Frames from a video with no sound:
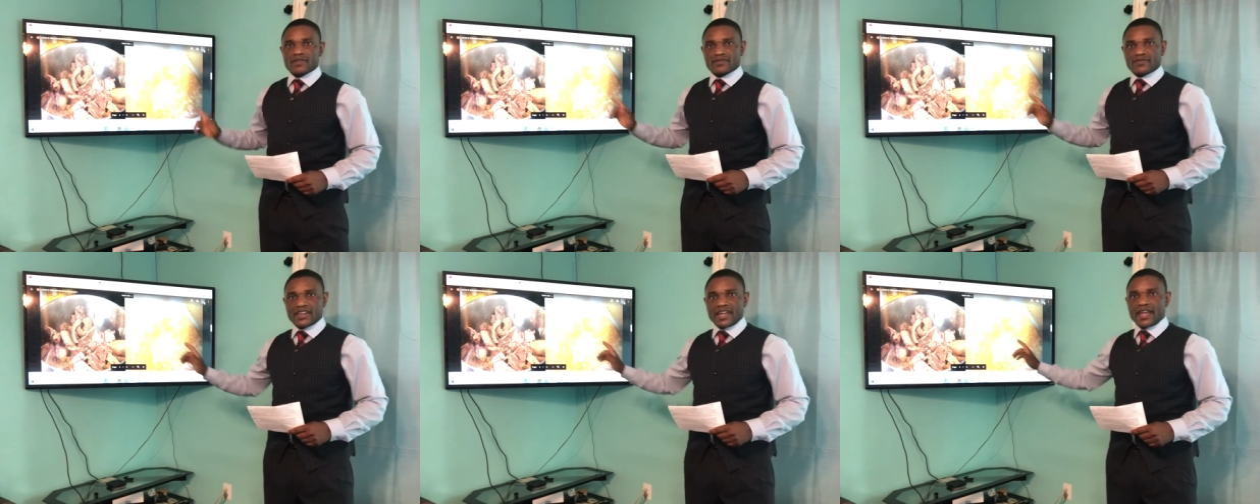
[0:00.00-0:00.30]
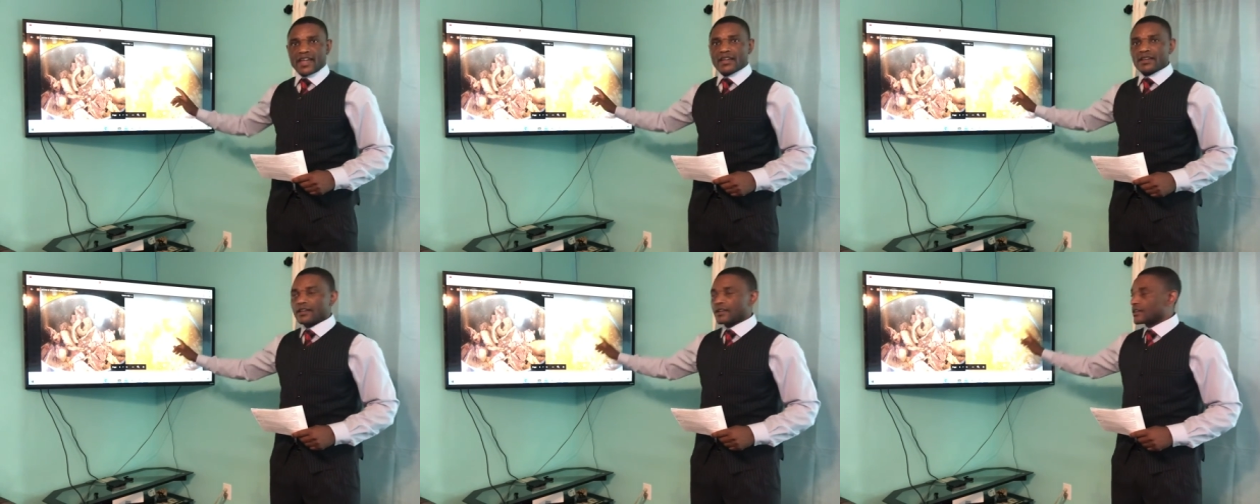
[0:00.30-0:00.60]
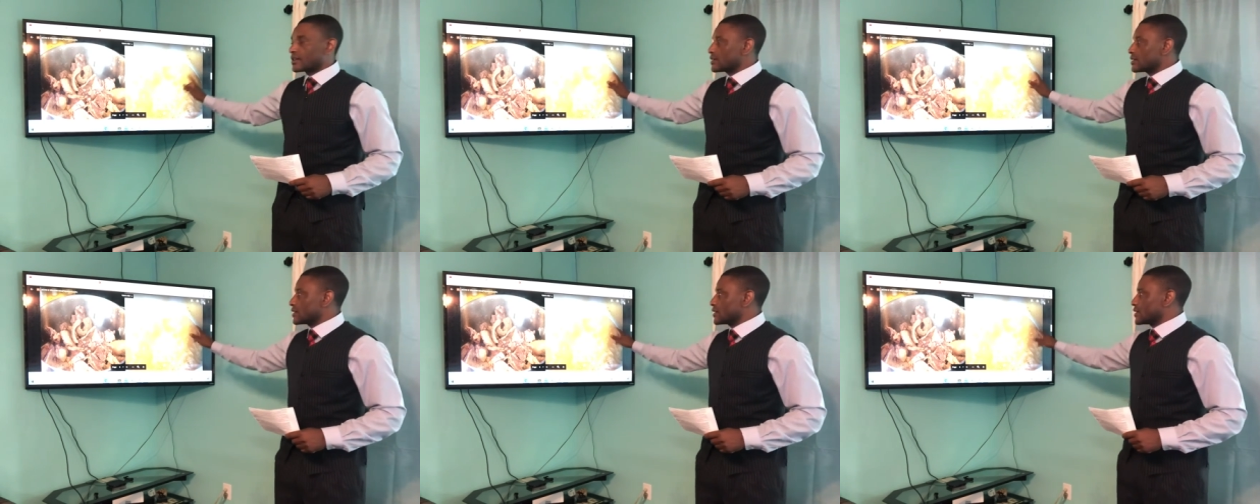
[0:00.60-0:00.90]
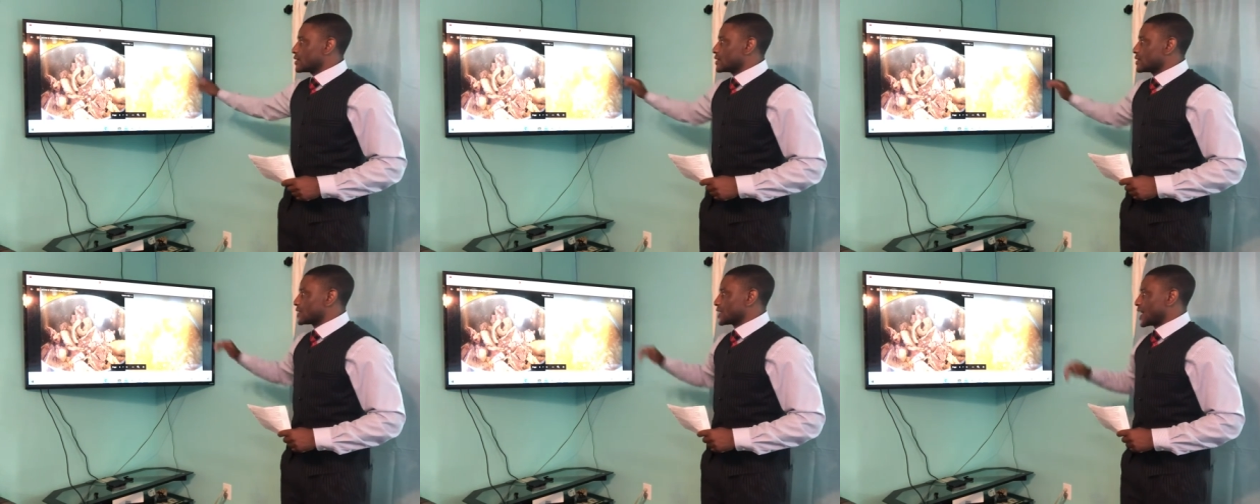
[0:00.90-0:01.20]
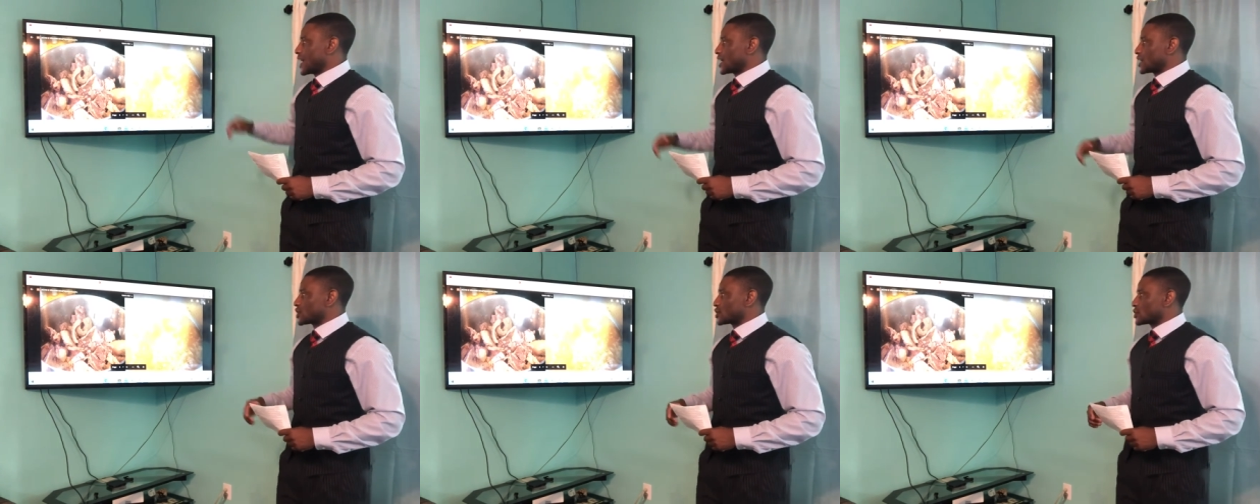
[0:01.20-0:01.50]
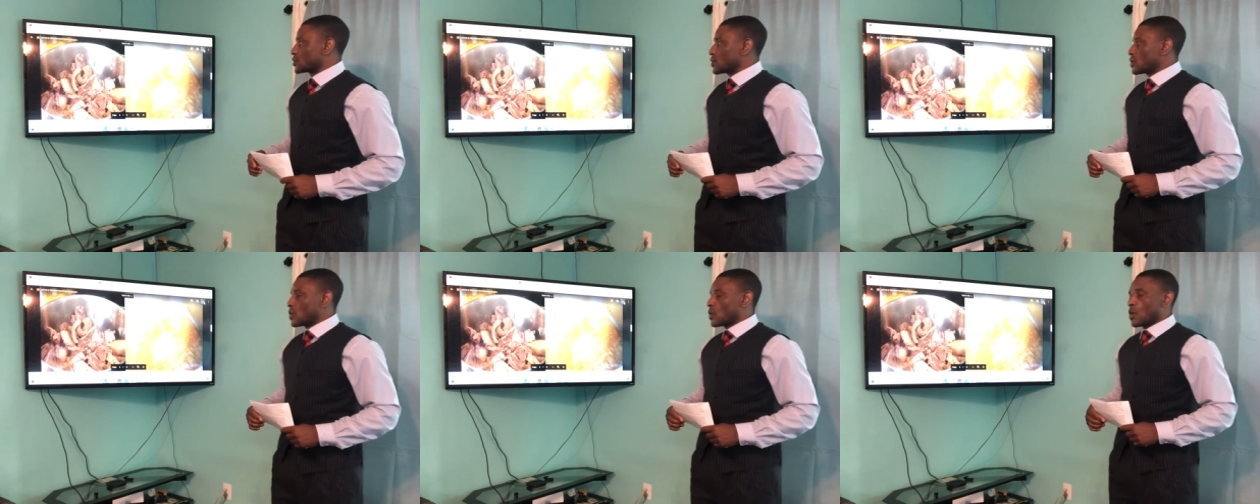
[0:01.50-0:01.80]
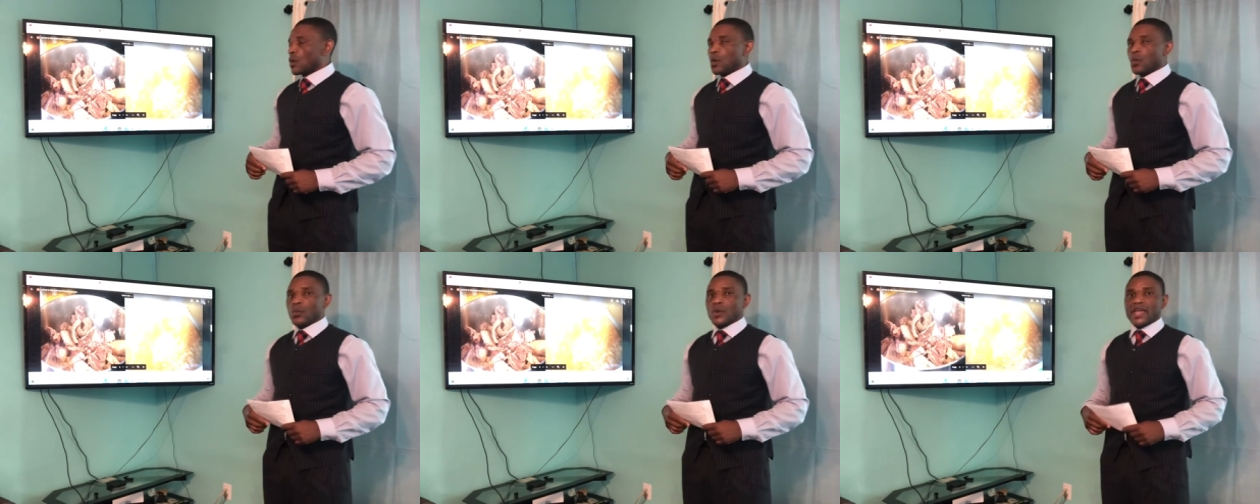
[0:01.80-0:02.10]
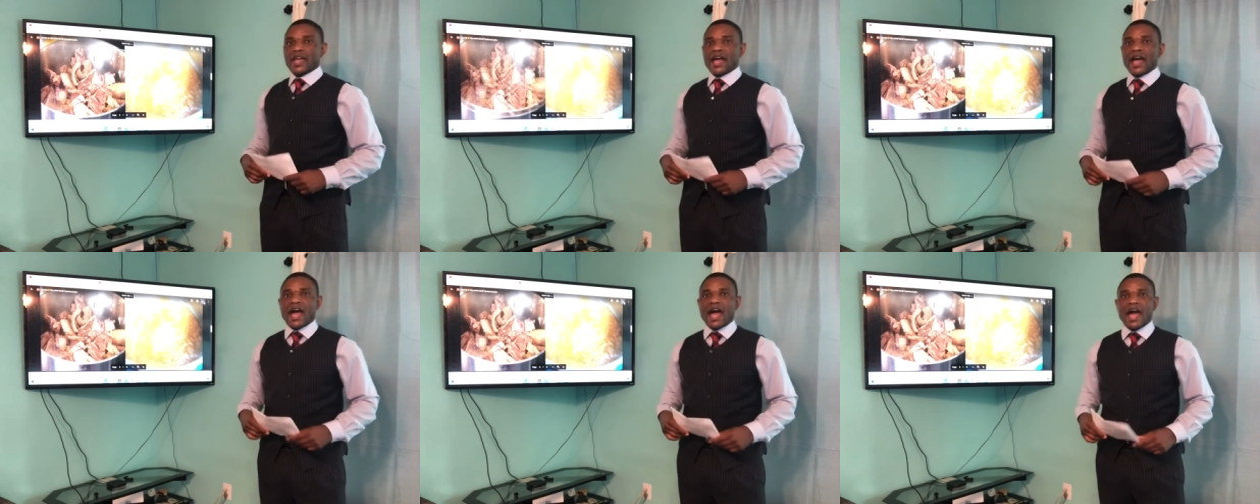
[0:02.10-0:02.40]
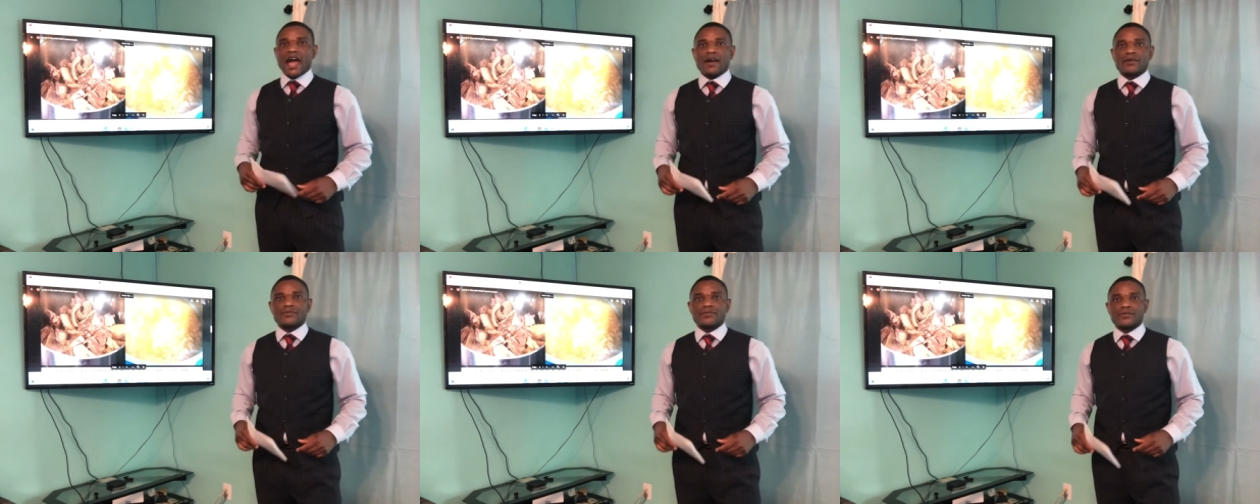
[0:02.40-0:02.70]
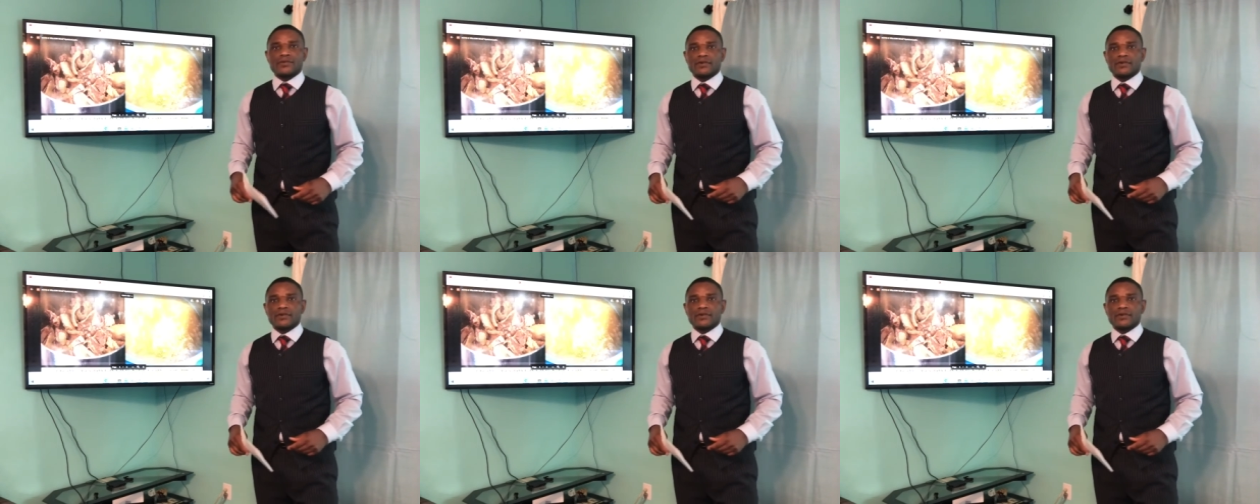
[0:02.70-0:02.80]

Then, next, we have